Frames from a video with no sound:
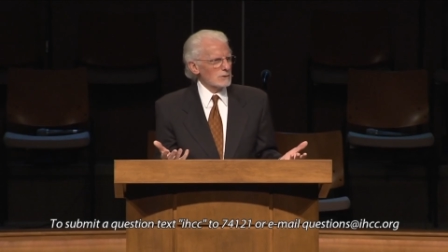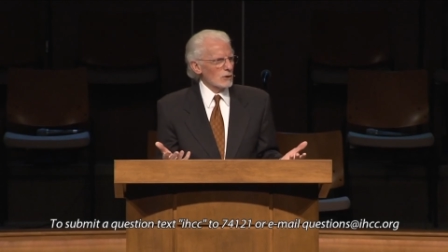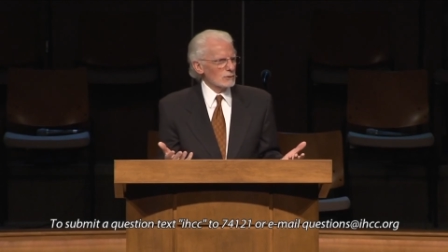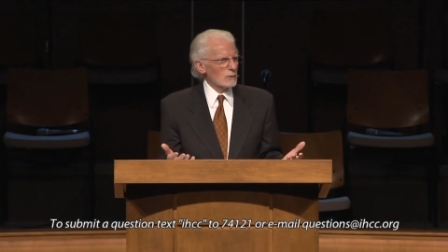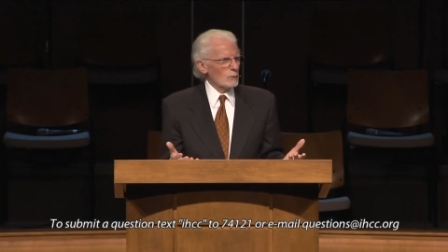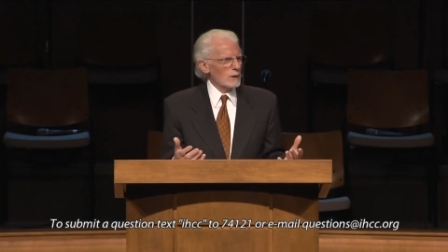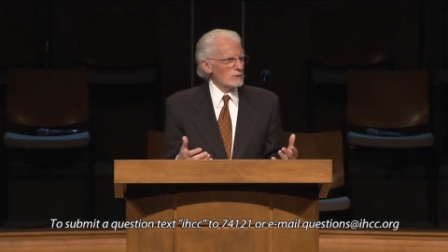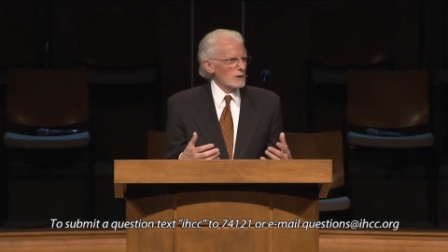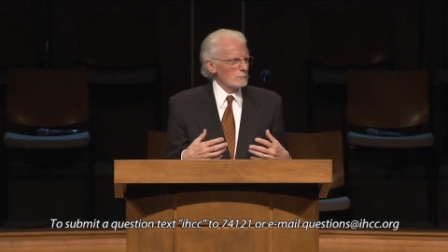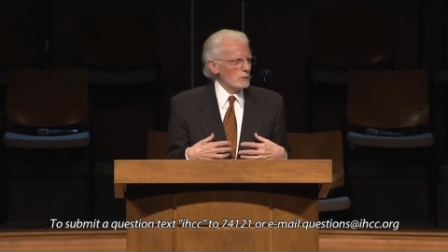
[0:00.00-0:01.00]
Joseph
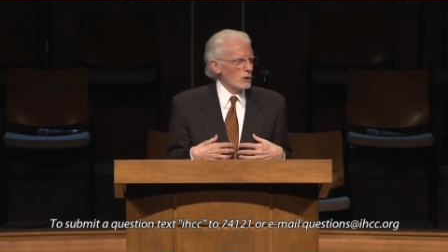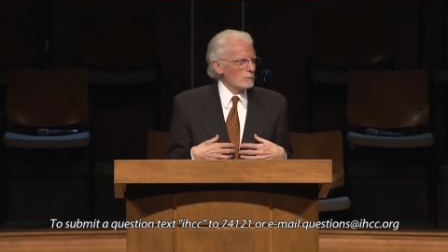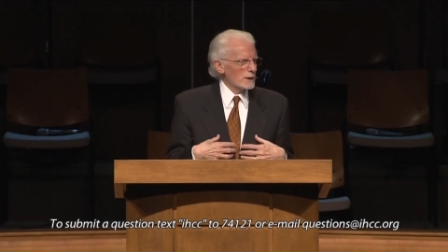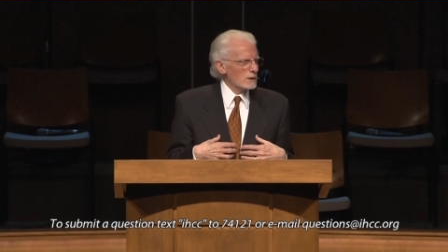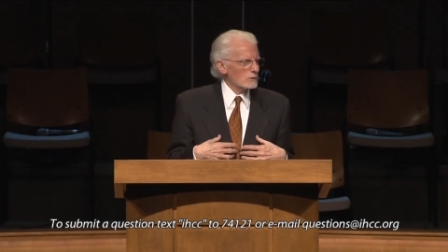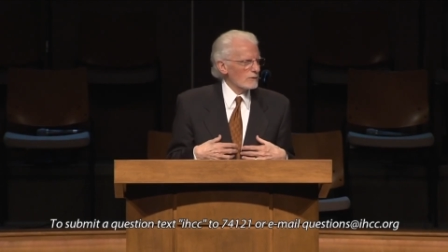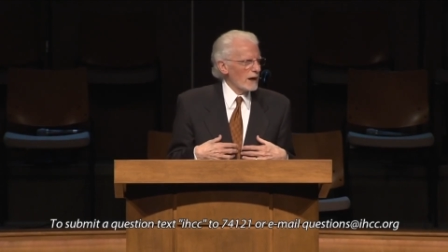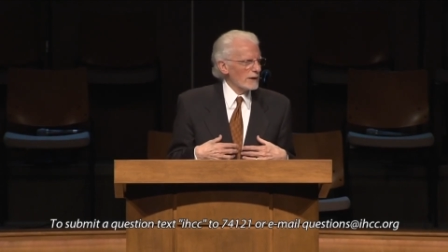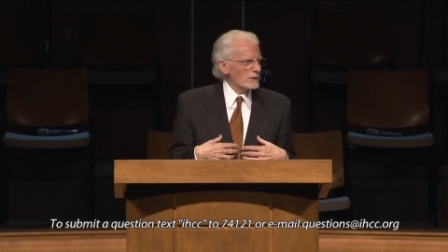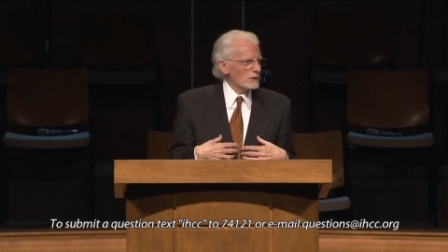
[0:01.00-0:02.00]
wasn't embalming his
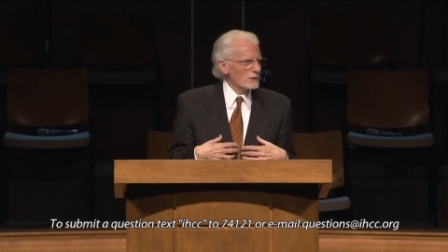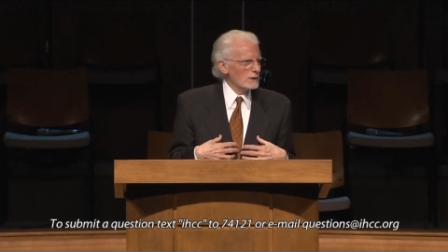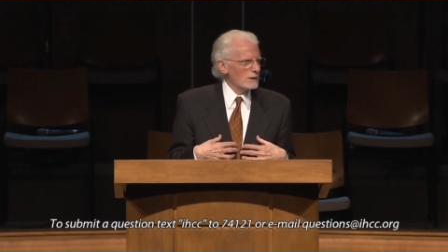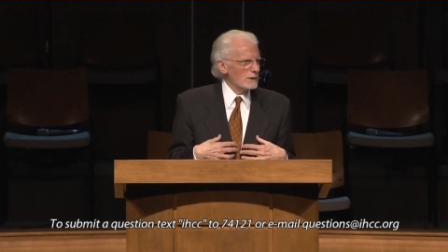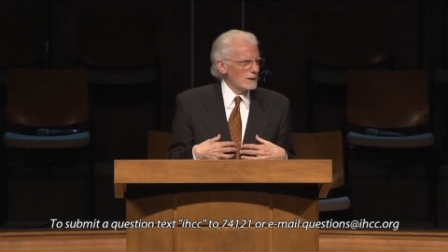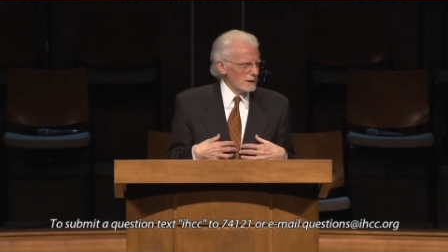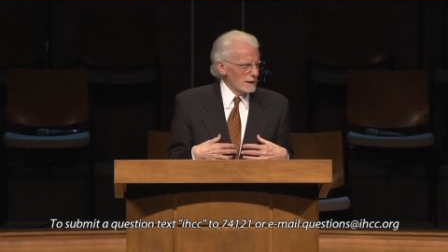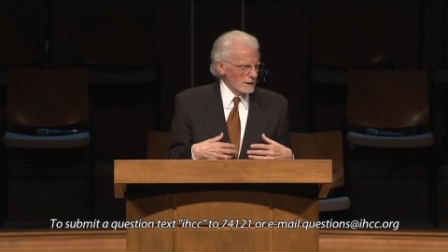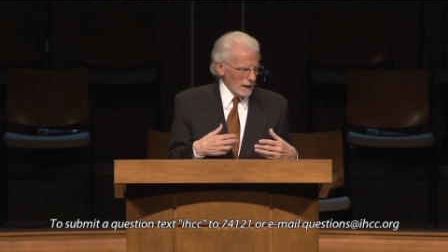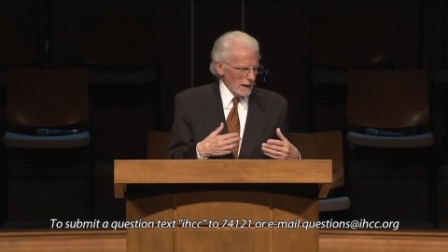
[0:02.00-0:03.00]
father
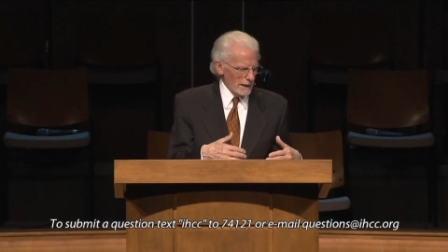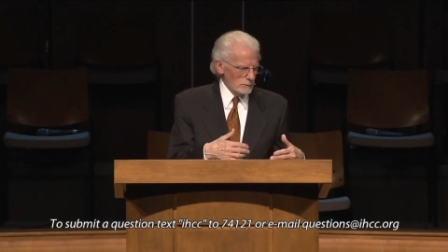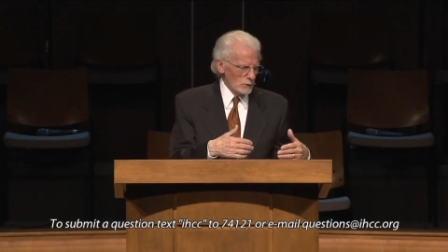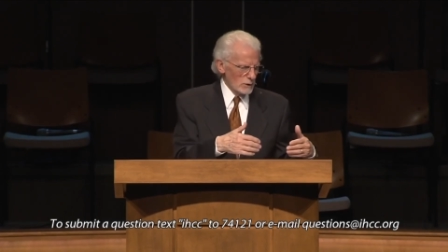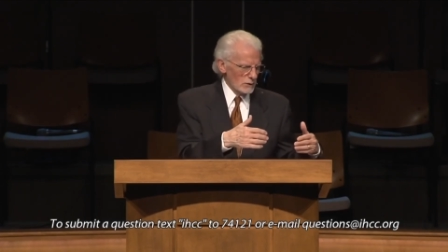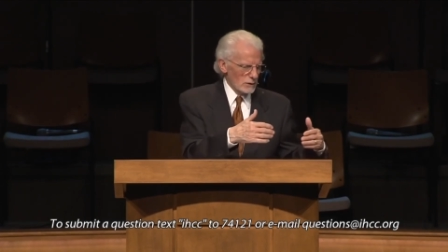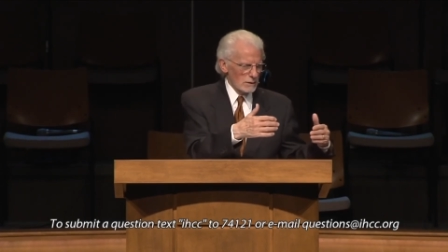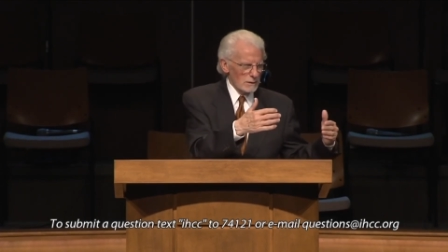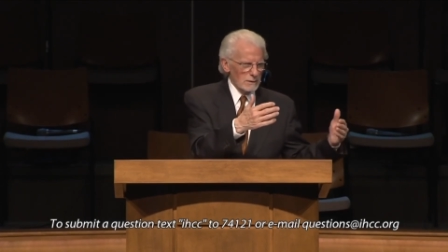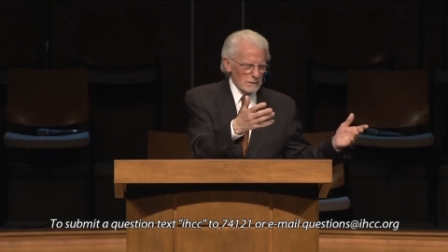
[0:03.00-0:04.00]
in line with
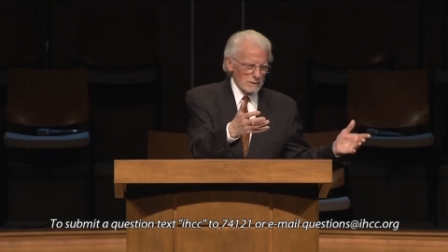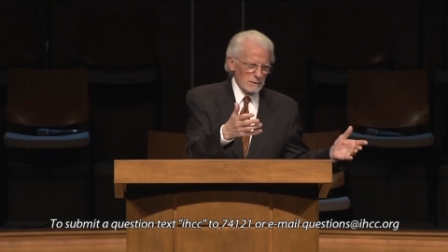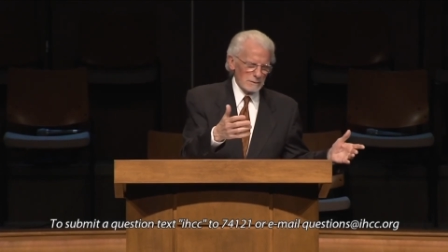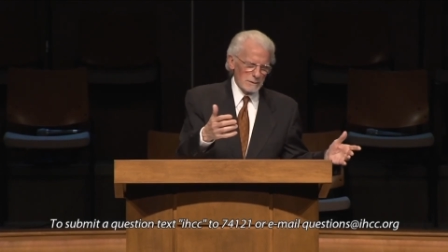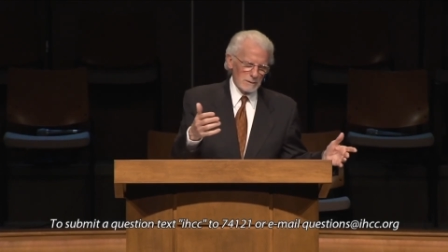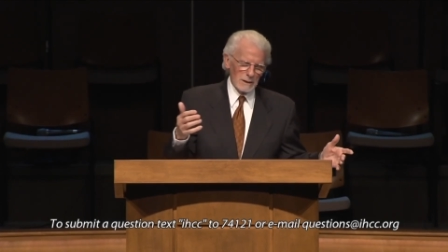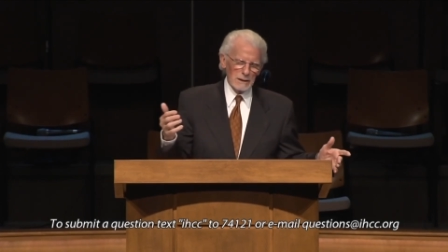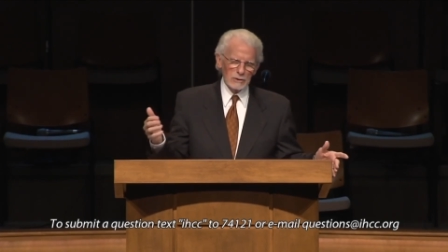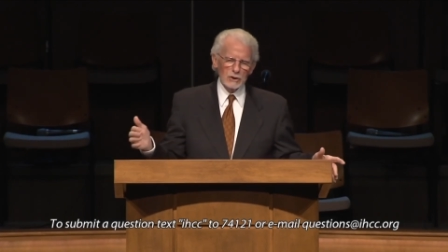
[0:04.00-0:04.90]
the